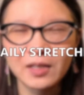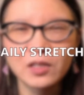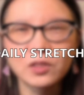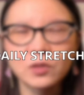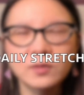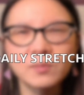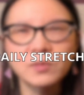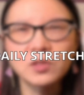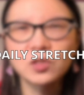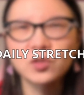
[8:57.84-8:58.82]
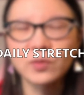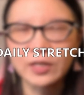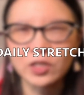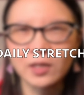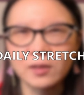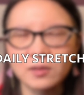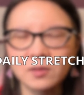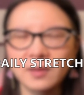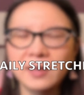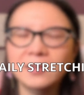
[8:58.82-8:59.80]
do some stretching. So
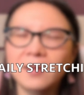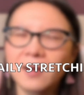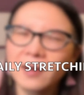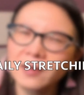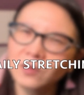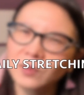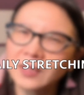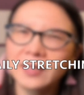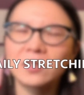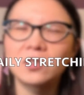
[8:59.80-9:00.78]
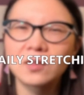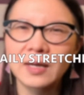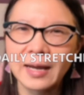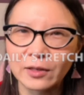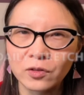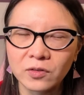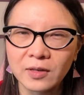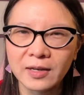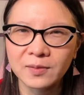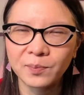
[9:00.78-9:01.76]
that's kind of related to the
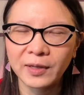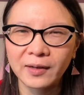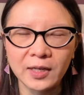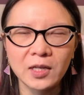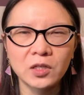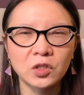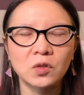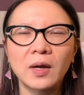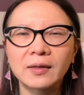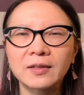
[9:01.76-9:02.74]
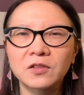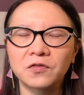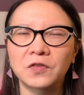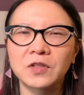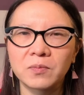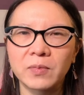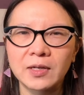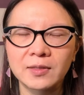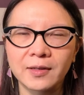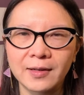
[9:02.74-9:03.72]
exercise bit. Do at least 15
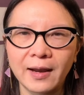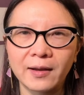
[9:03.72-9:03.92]
minutes a day.